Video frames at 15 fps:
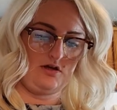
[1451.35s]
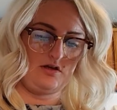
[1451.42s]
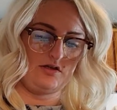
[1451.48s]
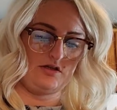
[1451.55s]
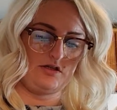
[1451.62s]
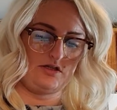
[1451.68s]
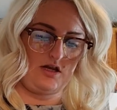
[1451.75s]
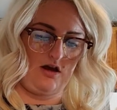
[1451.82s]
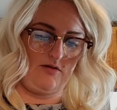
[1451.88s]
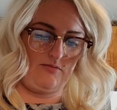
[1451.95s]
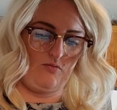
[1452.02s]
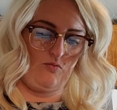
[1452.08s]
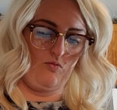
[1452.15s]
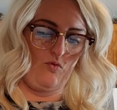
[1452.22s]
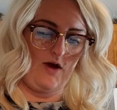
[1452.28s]
So
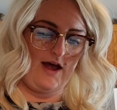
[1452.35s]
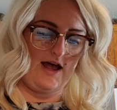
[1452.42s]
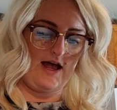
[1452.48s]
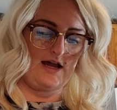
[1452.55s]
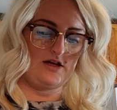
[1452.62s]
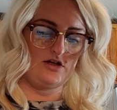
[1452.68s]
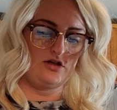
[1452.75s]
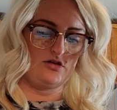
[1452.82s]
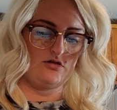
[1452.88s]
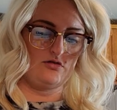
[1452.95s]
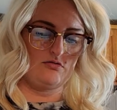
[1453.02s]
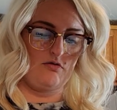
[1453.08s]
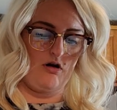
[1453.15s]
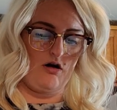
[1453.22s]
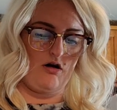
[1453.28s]
when
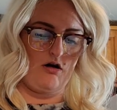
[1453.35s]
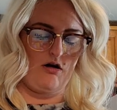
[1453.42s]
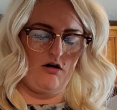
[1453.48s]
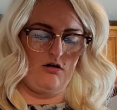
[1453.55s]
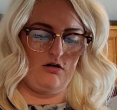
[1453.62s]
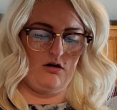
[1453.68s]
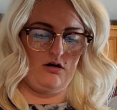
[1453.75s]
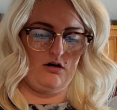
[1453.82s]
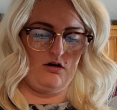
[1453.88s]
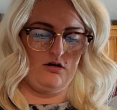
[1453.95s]
you are